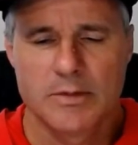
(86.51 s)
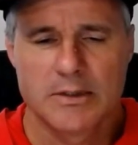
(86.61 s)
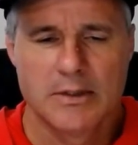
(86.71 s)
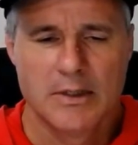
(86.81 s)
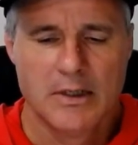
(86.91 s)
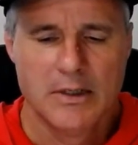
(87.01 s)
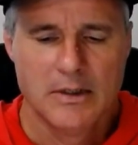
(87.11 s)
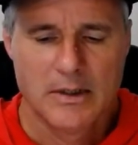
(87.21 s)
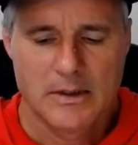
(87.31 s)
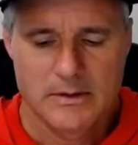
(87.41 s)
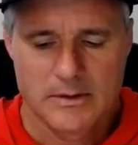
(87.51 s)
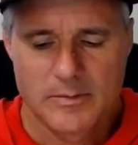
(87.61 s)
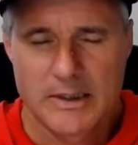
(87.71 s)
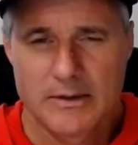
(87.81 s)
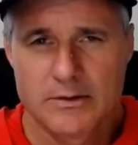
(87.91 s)
But 100
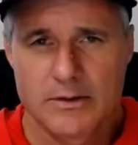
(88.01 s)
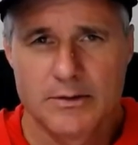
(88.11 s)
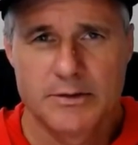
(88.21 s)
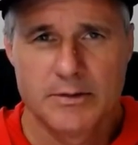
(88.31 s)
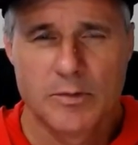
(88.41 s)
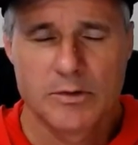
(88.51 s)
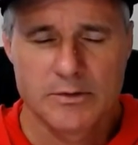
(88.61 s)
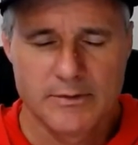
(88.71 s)
milers are the most